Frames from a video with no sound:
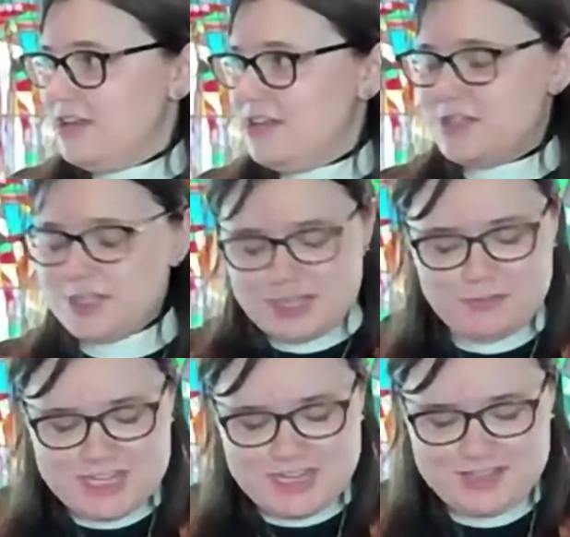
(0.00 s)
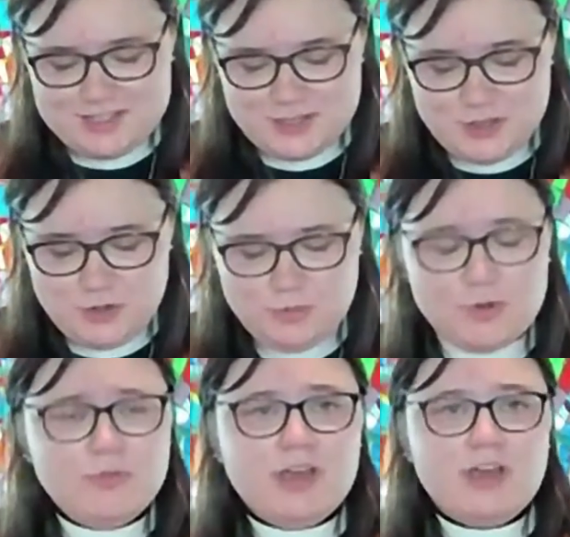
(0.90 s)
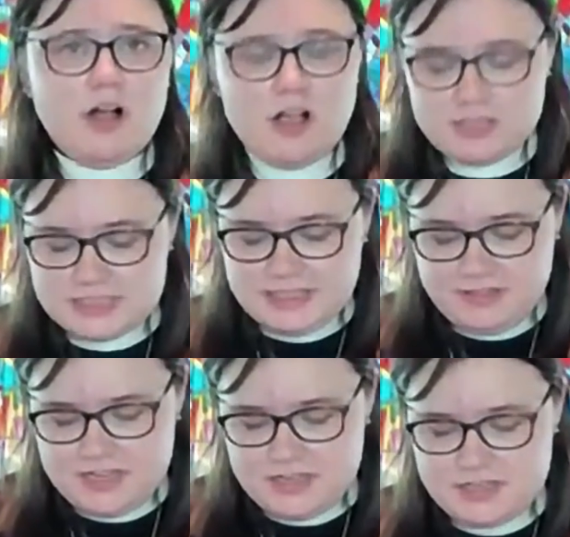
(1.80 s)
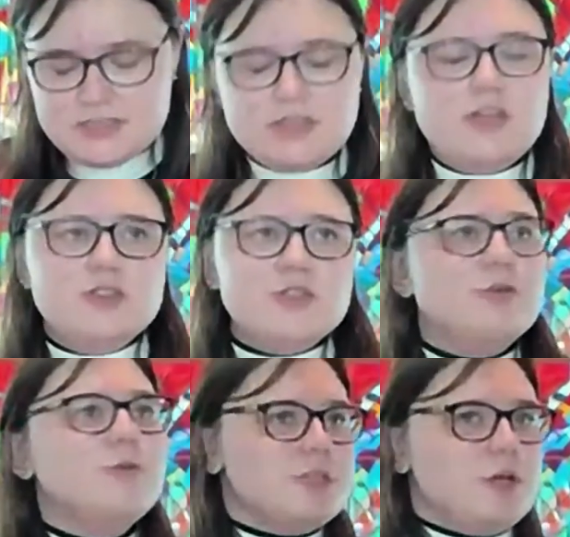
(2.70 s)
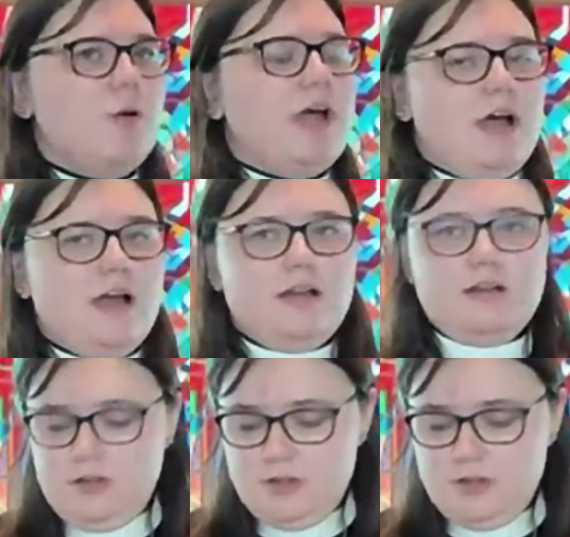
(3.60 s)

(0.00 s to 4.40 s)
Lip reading: And some days, when we get calls like this, and due to what's going on,